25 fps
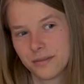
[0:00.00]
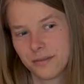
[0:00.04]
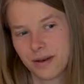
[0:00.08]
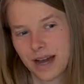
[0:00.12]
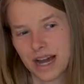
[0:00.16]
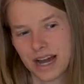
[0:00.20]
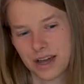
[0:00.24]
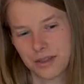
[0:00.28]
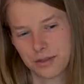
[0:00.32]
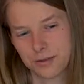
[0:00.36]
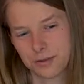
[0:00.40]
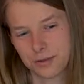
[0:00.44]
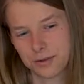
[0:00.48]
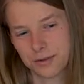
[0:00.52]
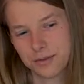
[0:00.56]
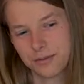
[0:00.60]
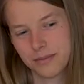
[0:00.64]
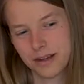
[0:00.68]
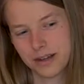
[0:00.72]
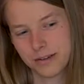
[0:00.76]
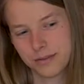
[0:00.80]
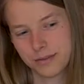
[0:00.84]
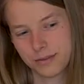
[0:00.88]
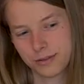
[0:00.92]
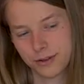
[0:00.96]
bathroom
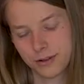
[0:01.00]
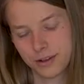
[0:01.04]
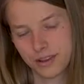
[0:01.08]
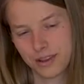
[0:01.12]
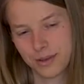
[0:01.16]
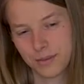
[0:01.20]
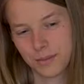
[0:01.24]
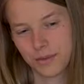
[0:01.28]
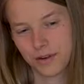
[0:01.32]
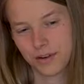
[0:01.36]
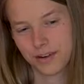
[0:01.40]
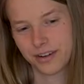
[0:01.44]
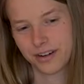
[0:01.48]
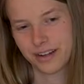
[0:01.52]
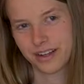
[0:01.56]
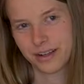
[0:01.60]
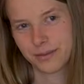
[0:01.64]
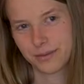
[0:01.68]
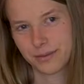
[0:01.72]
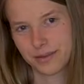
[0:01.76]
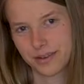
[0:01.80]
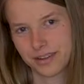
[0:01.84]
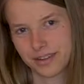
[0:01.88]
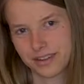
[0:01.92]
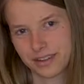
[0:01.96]
at 4 in the morning
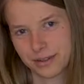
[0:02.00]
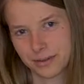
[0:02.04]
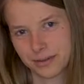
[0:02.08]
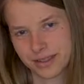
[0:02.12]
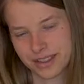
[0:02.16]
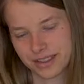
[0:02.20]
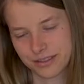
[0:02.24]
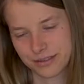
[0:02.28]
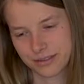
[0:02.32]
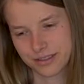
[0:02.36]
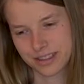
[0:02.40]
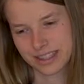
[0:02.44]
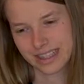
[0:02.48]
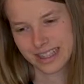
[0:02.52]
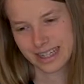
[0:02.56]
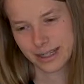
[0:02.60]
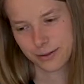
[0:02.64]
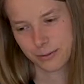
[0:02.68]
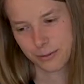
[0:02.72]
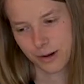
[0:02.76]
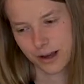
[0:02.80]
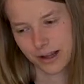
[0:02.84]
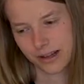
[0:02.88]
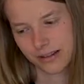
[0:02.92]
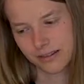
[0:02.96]
because I wasn't feeling
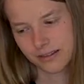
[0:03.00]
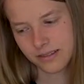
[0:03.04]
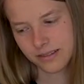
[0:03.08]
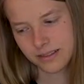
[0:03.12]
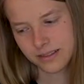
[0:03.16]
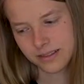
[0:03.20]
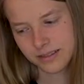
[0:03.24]
well.